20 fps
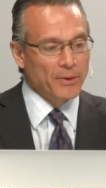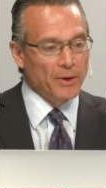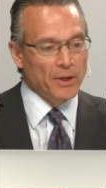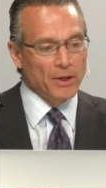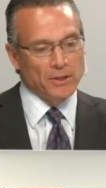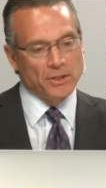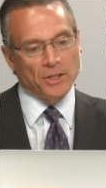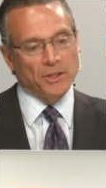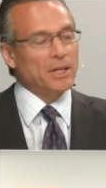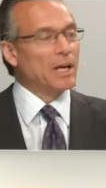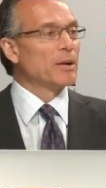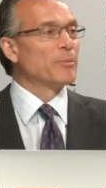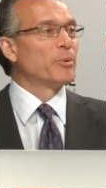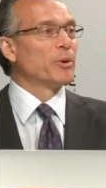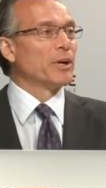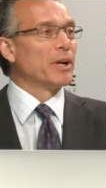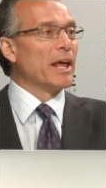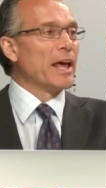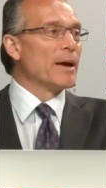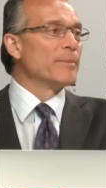"Well, you just got to
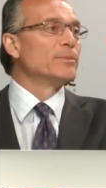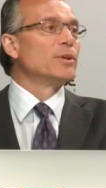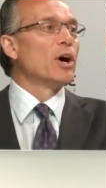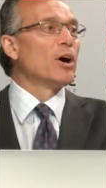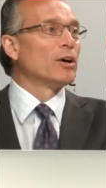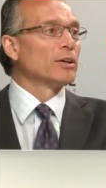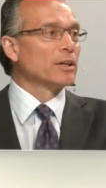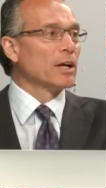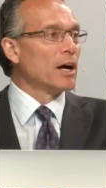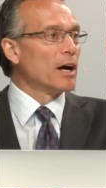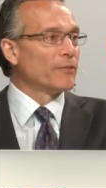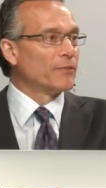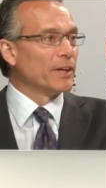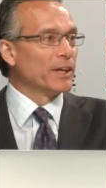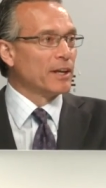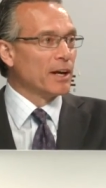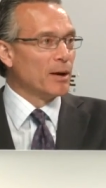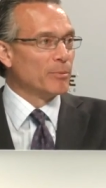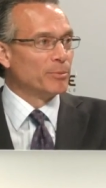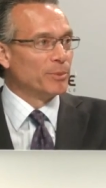put an Amdahl
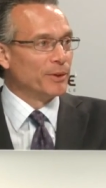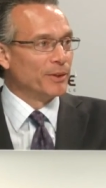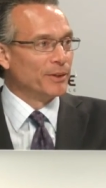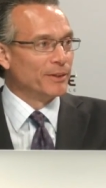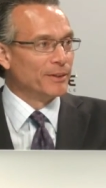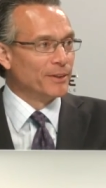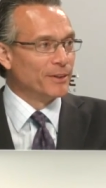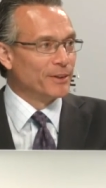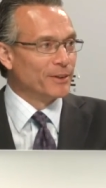coffee cup on."